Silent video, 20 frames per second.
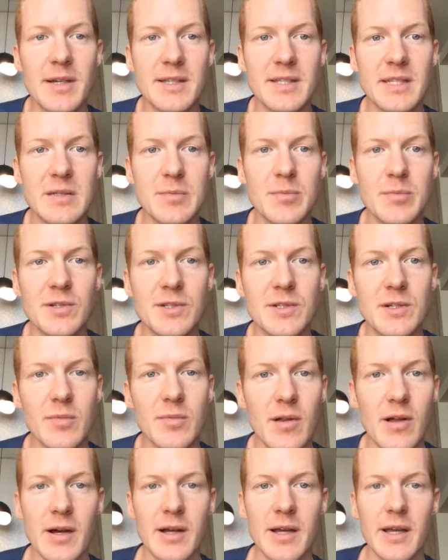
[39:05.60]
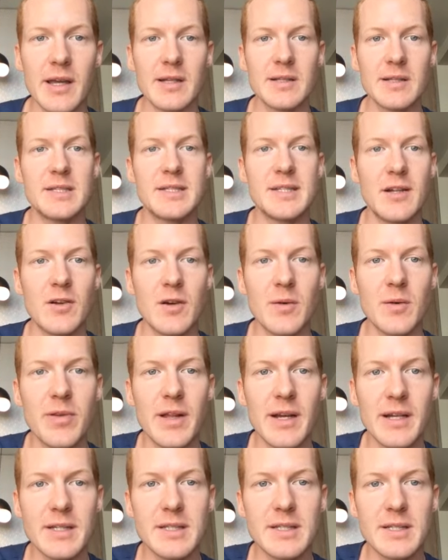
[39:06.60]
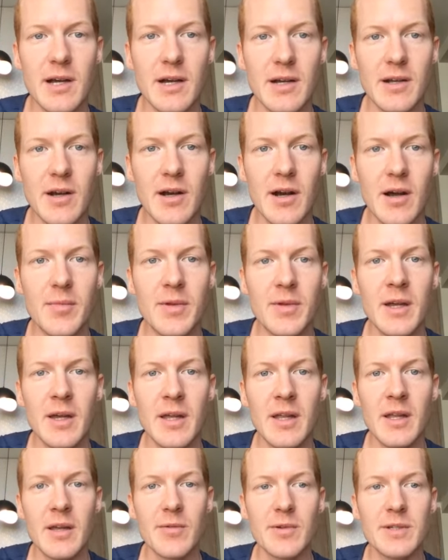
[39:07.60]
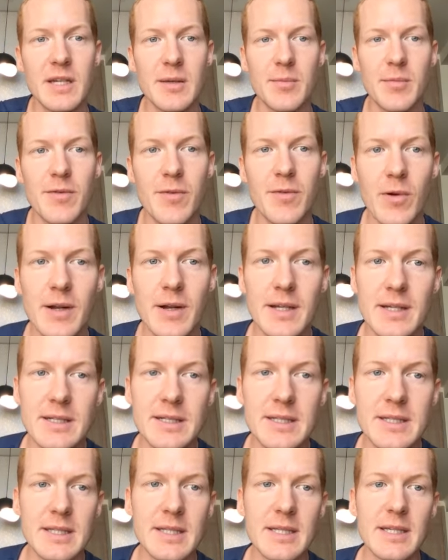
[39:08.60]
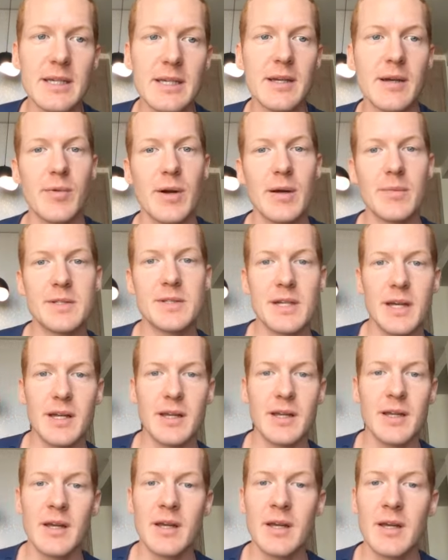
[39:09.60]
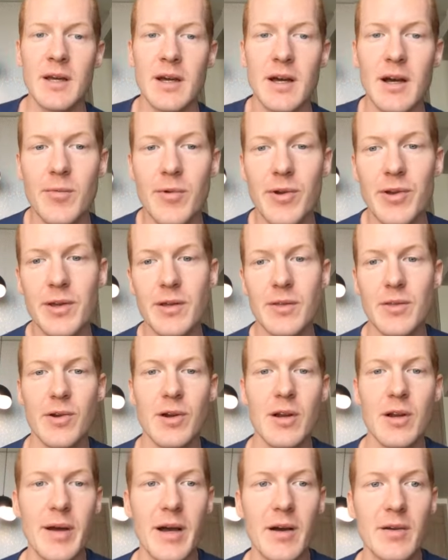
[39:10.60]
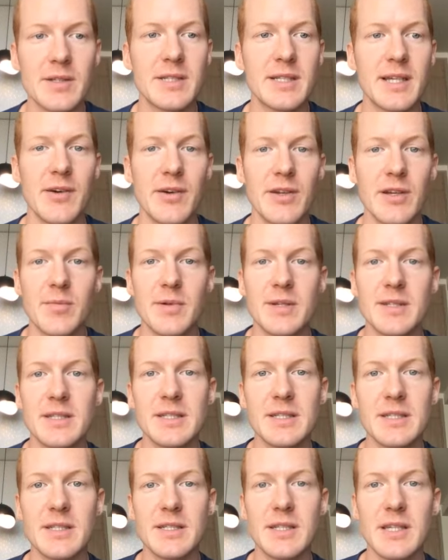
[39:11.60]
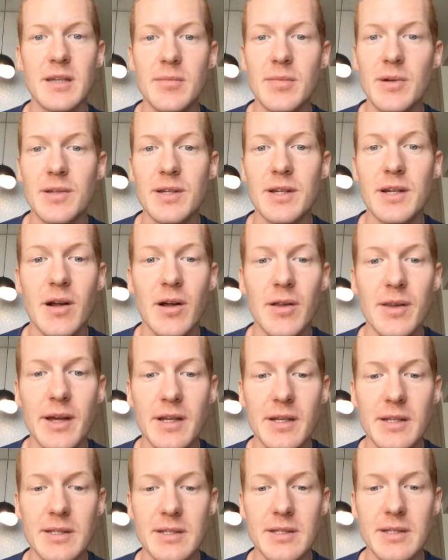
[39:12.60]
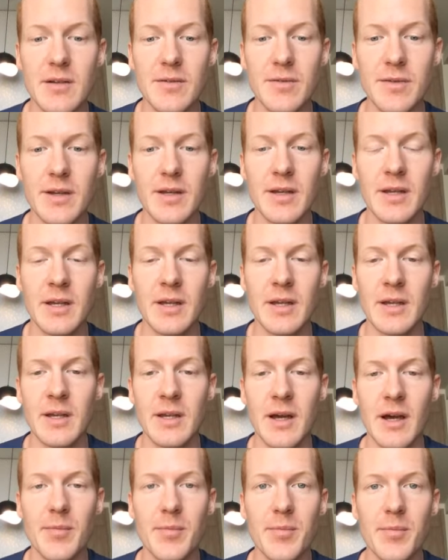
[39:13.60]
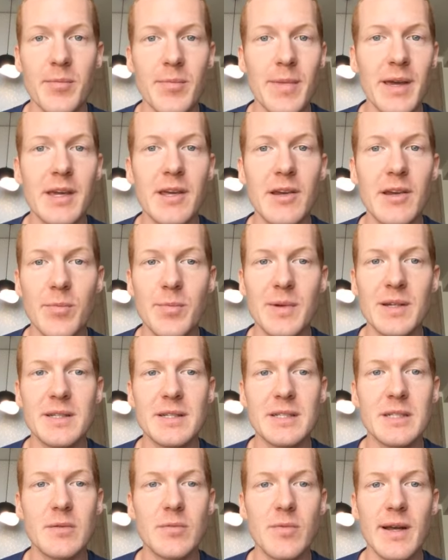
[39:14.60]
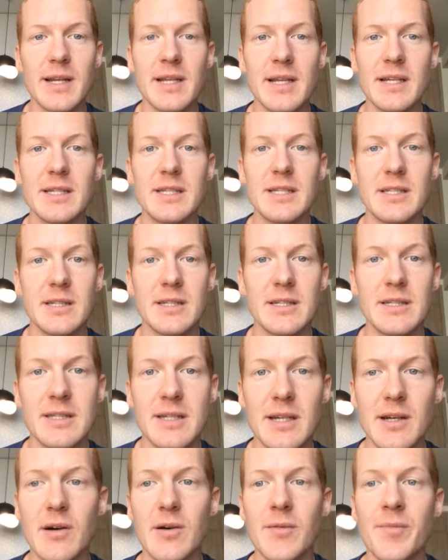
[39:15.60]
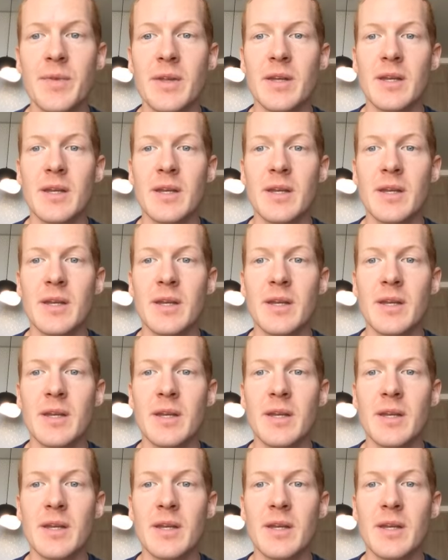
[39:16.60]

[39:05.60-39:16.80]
That's his personal blog and sellerplex.com we said before, is the website um, where you can learn about scaling your business and team building and all that good stuff and um, making your business ready to sell.